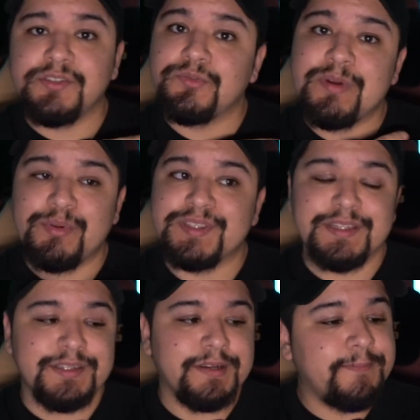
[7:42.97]
to
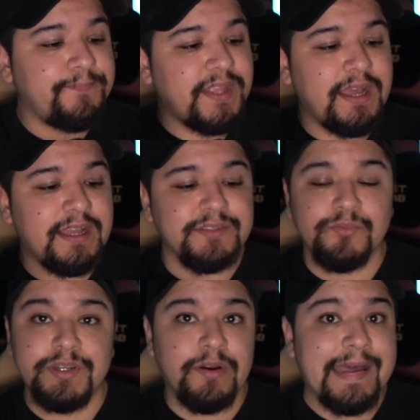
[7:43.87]
represent her, as
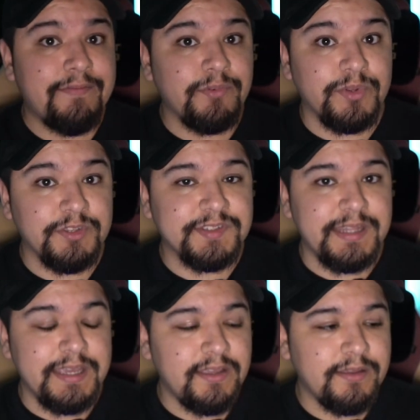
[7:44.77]
we don't have a real
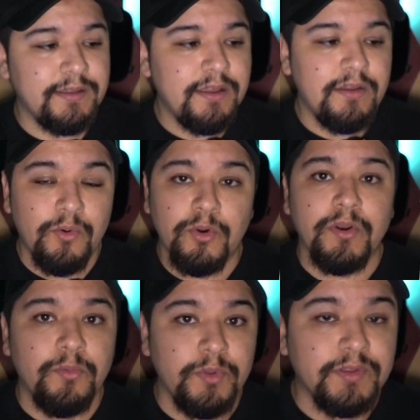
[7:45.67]
snake or
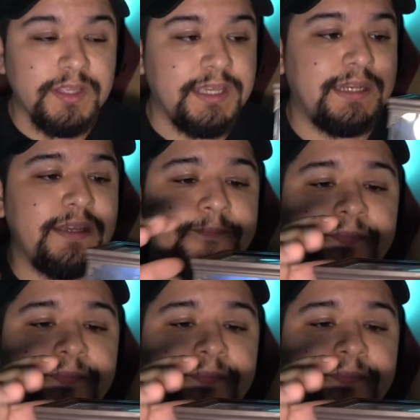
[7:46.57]
a real Nagini.